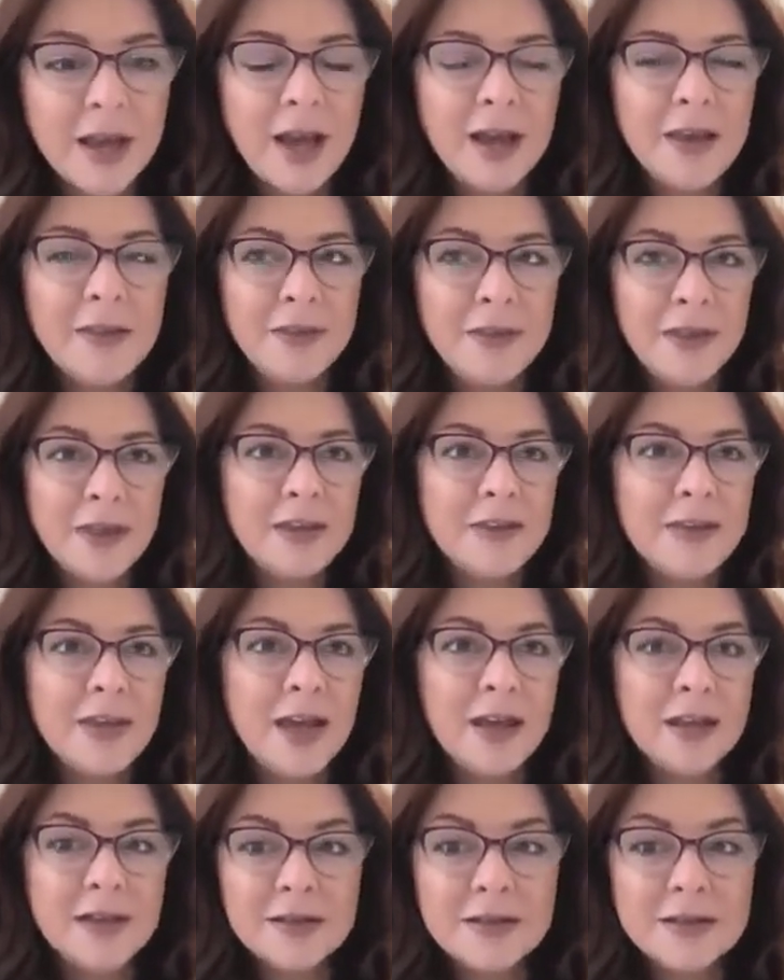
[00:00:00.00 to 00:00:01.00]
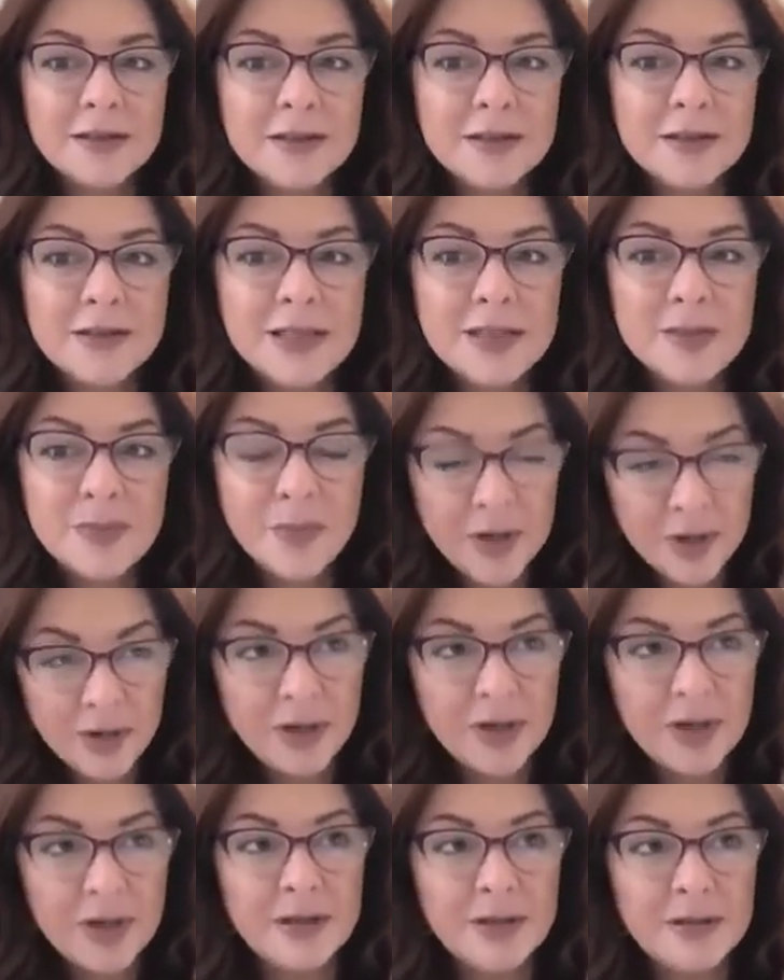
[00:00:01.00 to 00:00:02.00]
I think that
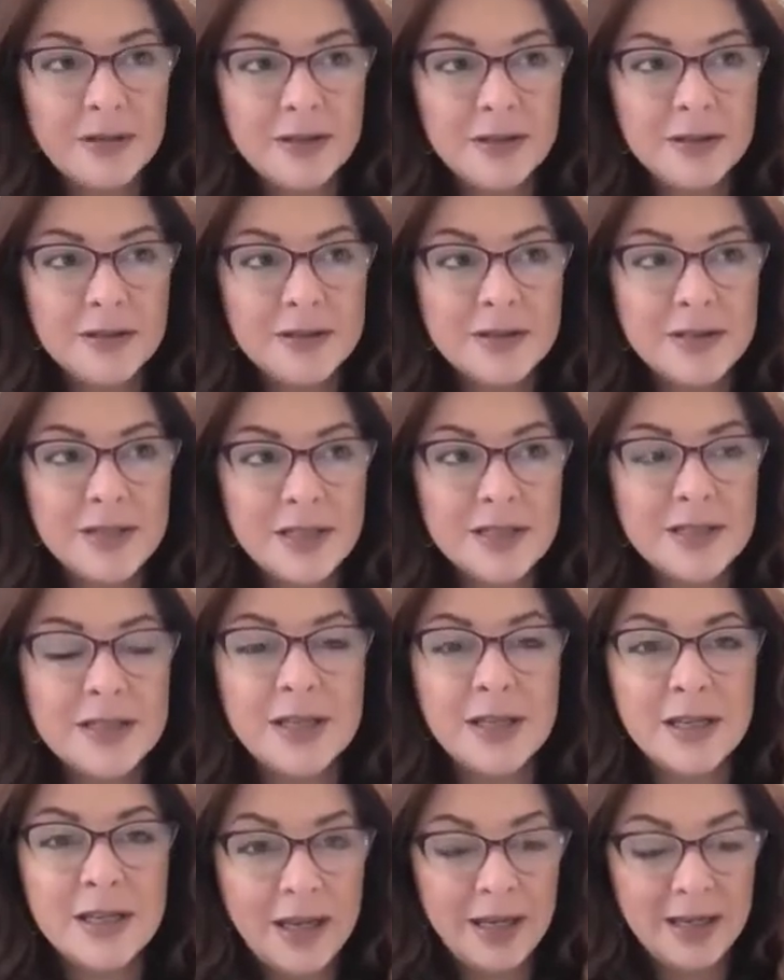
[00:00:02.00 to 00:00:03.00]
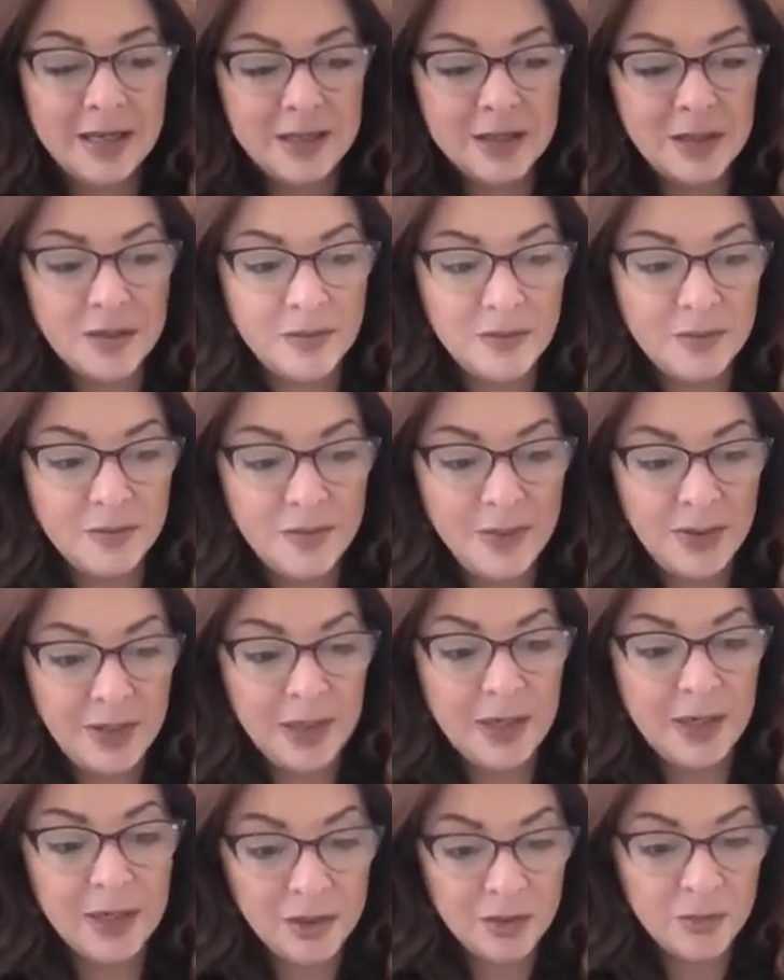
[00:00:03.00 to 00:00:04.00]
spirit does engage in
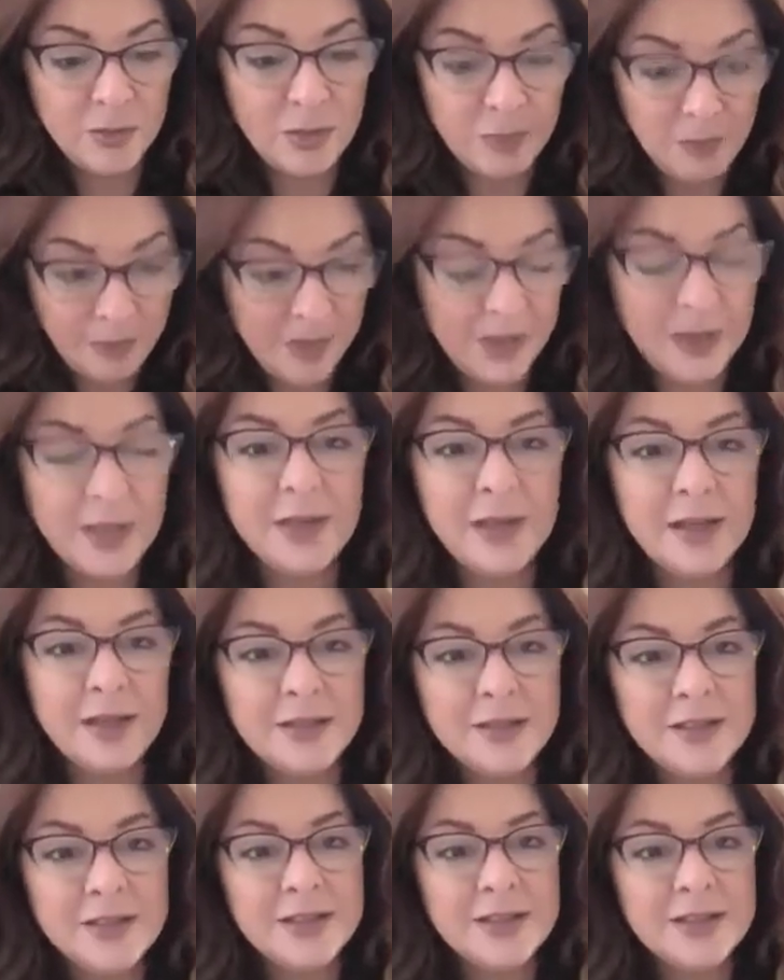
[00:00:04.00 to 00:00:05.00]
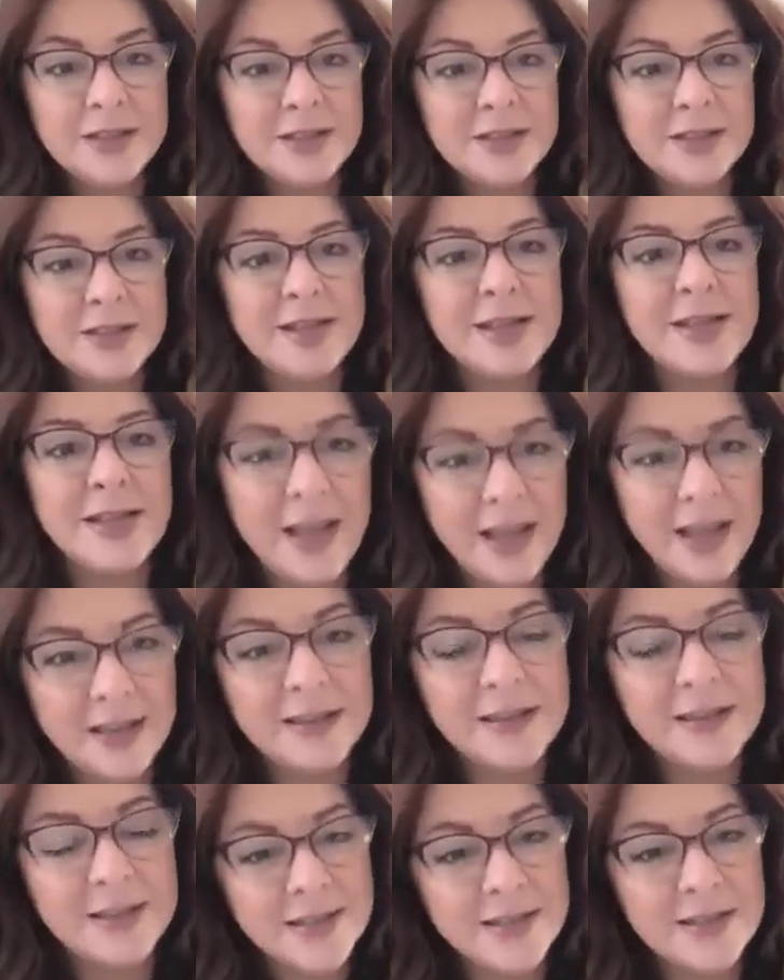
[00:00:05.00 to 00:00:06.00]
being a human being to
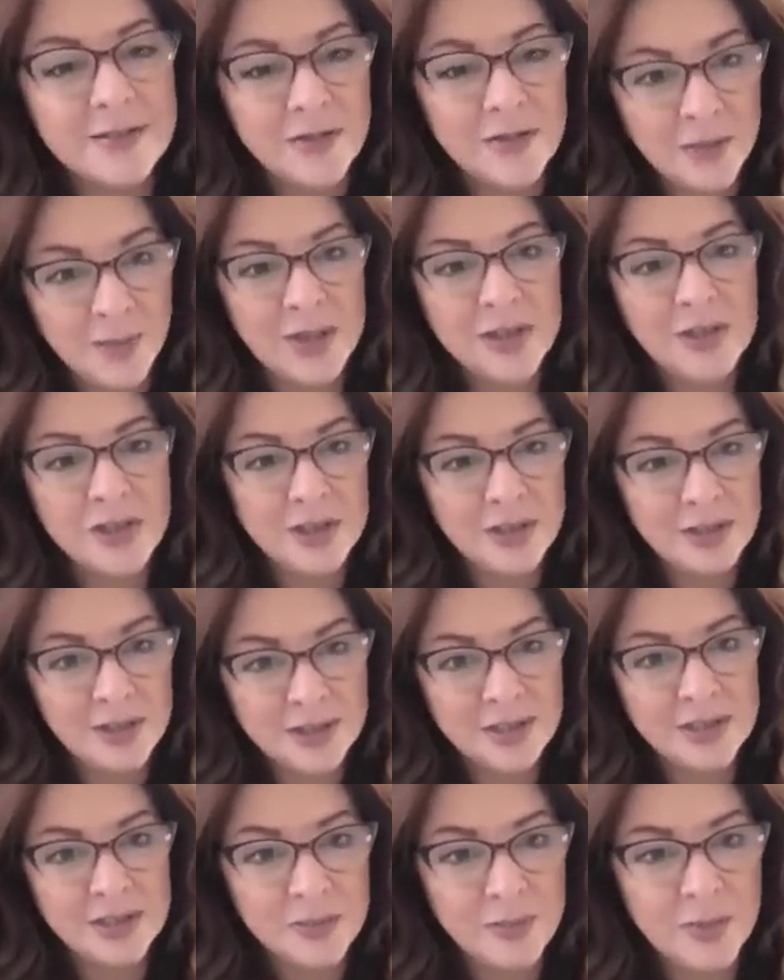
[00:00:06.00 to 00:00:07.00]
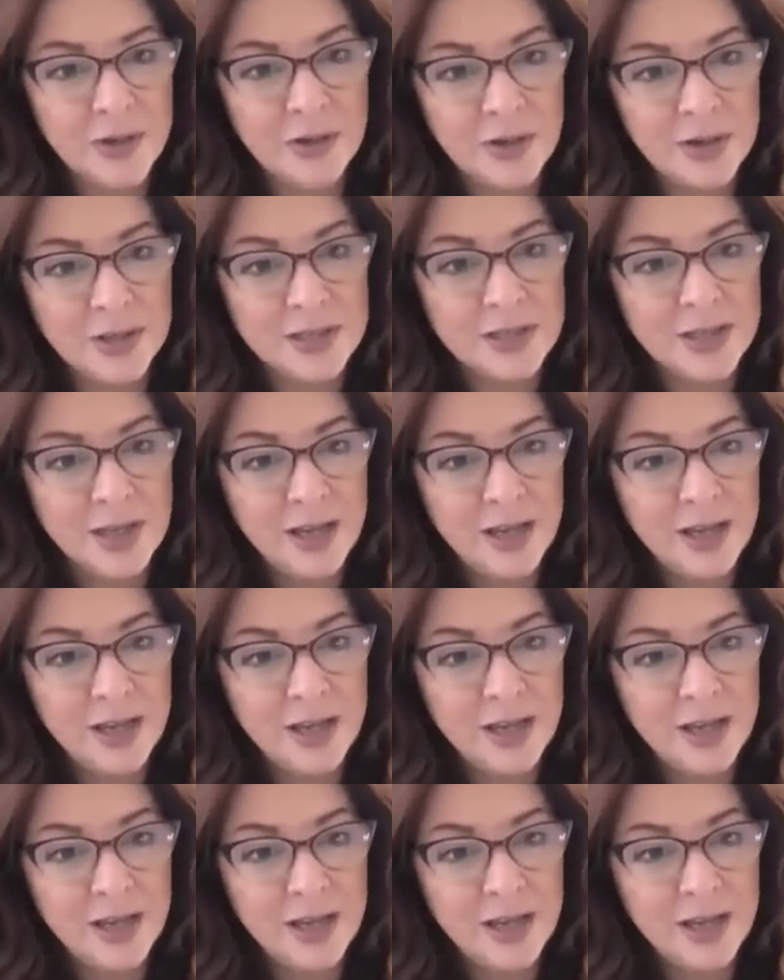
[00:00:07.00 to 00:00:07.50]
gain this information and this experience.